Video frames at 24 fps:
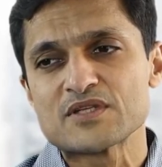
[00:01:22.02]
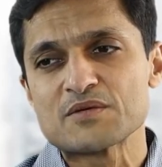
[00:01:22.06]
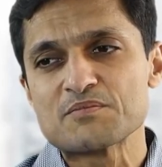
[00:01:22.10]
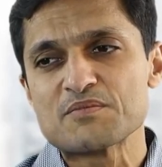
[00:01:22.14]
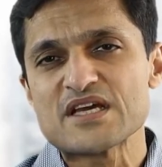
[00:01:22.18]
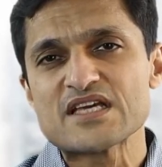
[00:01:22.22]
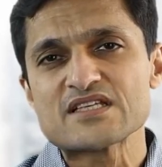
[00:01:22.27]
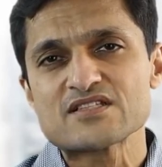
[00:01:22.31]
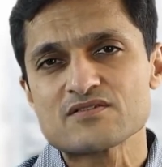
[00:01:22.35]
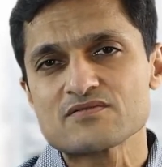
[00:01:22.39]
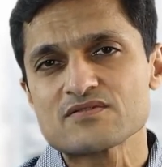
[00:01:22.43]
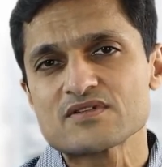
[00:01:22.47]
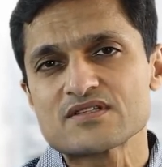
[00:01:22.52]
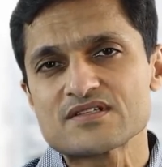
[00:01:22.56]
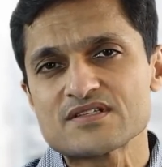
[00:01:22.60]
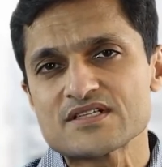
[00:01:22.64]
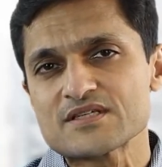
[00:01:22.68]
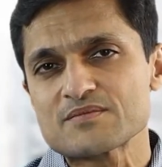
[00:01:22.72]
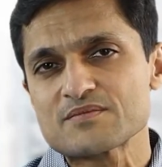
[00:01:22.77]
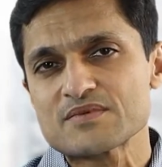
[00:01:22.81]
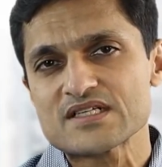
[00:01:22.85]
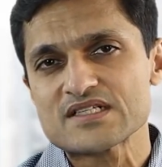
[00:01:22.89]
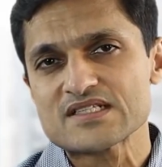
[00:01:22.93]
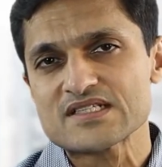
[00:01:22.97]
base of the
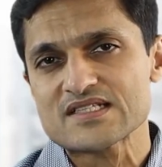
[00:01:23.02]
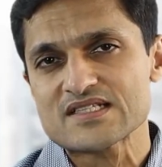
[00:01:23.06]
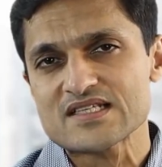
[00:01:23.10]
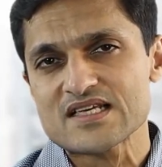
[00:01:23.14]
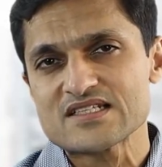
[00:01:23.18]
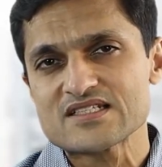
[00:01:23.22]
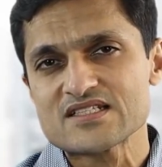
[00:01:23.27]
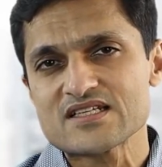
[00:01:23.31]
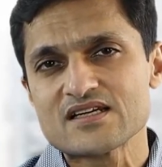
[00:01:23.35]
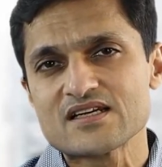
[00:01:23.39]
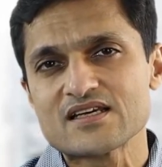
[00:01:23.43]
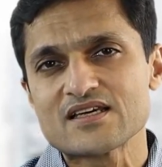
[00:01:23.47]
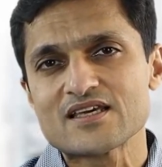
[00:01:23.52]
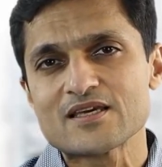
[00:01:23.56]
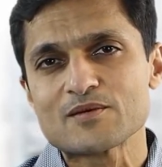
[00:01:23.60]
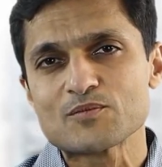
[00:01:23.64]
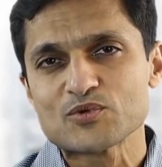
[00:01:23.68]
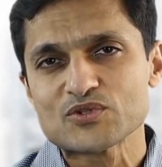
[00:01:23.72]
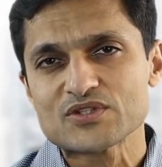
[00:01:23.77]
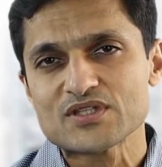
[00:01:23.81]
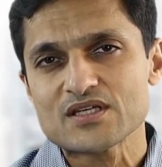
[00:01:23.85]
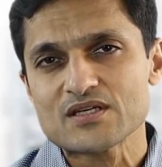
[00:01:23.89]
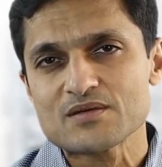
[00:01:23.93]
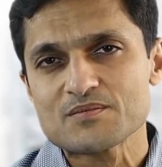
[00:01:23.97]
treatment is essentially
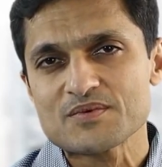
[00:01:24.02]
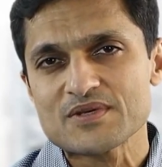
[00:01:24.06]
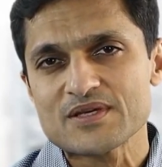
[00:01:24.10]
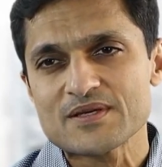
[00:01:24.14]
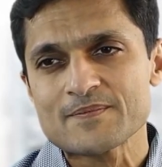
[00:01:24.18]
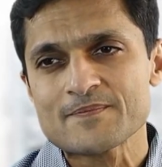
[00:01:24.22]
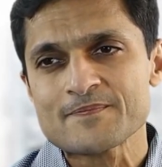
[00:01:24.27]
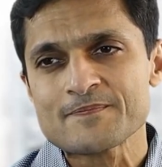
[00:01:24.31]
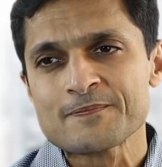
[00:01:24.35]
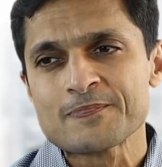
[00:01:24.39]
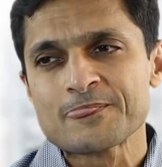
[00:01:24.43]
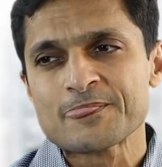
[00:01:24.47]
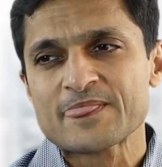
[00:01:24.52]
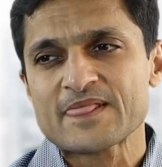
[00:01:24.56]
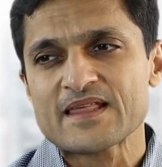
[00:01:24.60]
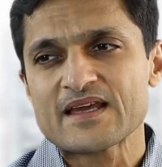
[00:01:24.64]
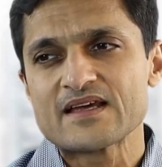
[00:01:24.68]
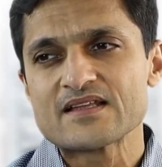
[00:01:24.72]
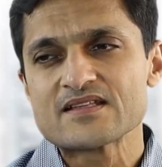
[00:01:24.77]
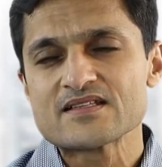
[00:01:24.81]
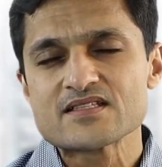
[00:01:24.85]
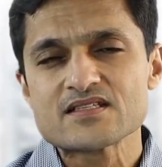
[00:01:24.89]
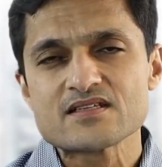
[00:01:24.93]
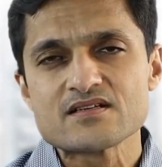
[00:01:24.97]
chemotherapy,
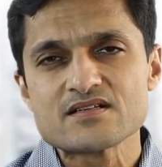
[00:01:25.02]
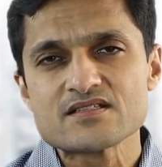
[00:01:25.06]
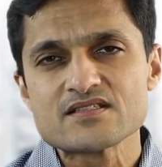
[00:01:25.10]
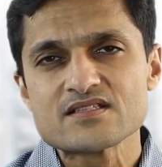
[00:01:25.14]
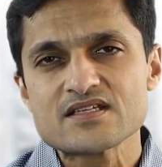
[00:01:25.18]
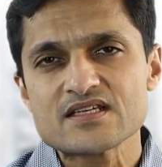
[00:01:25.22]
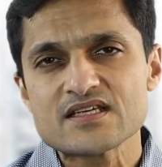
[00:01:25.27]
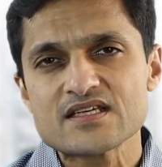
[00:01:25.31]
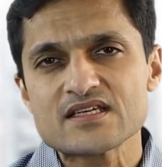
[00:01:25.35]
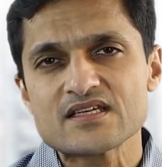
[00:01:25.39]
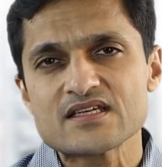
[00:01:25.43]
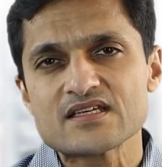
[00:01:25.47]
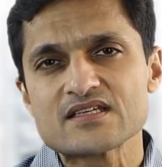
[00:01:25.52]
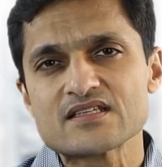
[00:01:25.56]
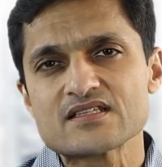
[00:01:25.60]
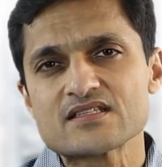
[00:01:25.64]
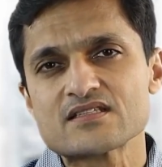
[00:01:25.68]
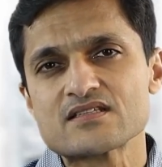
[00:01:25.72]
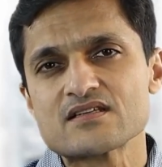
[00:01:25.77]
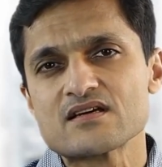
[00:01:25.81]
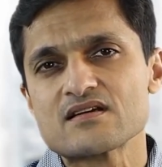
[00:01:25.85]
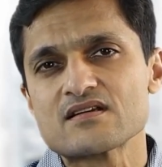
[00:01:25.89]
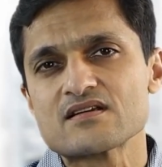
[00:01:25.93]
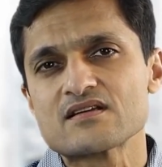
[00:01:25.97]
and surgery
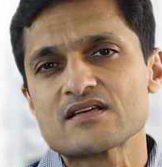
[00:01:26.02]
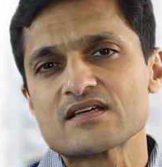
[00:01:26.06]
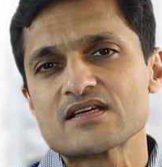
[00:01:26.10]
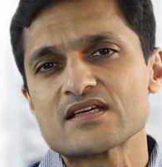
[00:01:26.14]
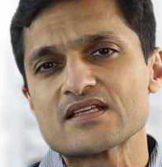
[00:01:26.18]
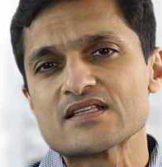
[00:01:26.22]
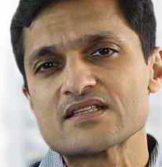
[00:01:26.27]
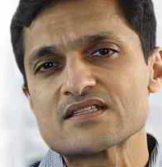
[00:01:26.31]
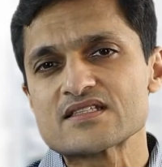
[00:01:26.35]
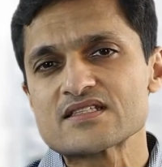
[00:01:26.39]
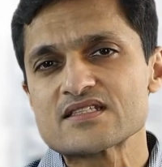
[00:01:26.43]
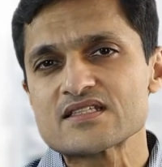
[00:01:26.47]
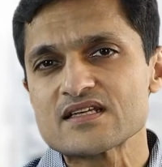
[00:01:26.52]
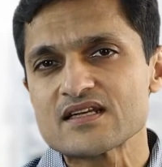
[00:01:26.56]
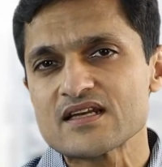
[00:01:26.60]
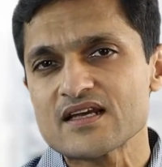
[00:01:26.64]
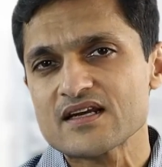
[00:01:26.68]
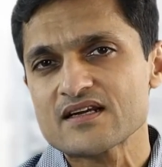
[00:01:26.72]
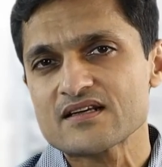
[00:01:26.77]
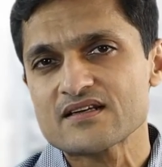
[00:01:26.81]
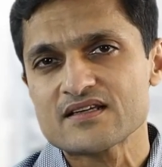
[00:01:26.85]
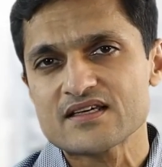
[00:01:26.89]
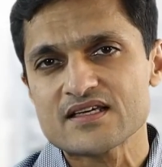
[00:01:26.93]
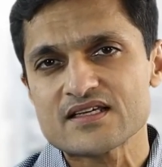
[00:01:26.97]
is done in
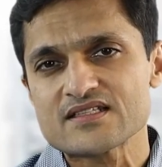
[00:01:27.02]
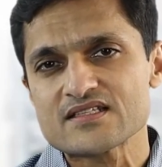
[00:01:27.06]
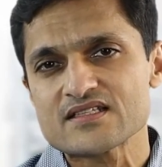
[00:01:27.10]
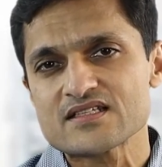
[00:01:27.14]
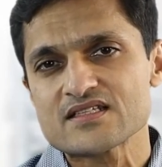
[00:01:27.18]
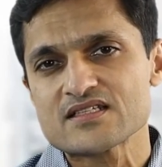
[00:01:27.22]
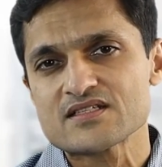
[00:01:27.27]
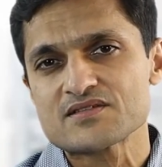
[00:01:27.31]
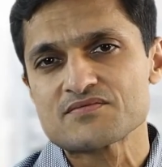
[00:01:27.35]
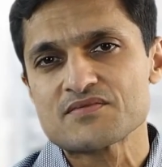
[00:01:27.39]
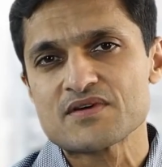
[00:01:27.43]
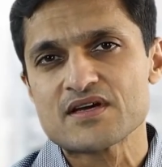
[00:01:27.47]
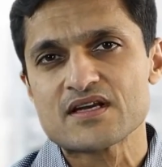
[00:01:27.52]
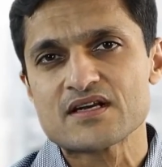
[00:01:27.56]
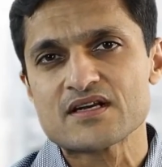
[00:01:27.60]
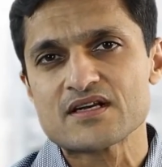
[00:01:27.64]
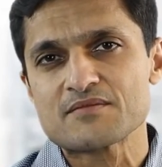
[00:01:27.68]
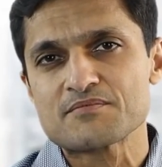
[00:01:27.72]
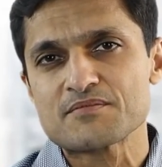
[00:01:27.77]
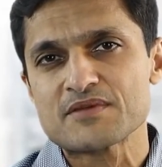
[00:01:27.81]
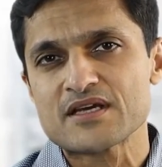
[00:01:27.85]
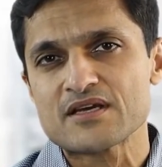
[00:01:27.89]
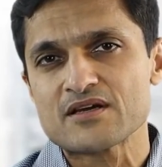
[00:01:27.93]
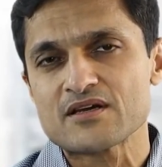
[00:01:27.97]
select cases where
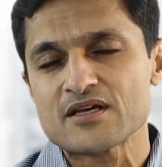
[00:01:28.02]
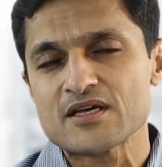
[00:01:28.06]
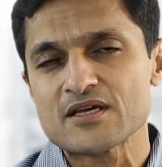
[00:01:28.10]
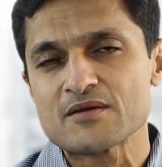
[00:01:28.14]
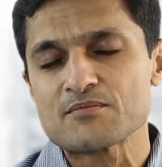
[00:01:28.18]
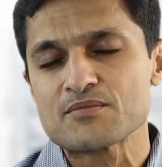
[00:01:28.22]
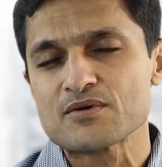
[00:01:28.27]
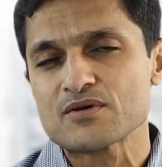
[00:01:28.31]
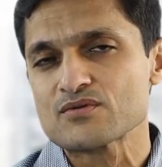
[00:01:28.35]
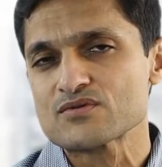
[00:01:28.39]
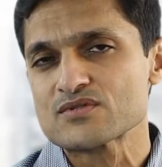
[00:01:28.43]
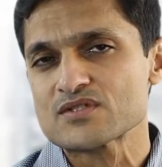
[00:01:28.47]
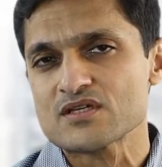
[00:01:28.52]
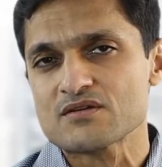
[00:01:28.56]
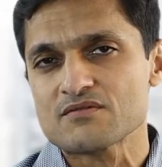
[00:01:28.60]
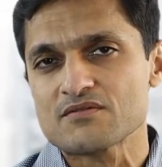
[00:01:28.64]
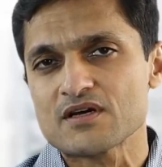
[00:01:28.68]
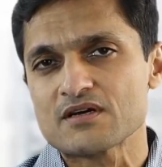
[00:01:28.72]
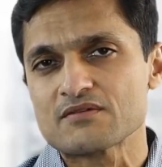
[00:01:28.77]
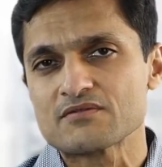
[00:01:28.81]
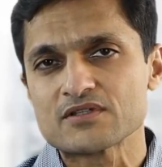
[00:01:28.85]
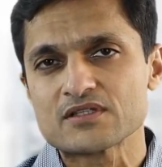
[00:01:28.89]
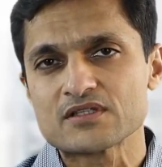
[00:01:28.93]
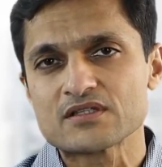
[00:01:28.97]
it may improve
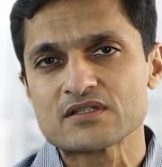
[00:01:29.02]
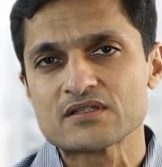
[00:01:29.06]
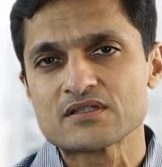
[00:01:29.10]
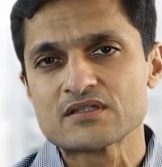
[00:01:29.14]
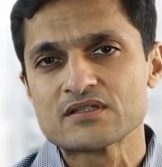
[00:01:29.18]
survival.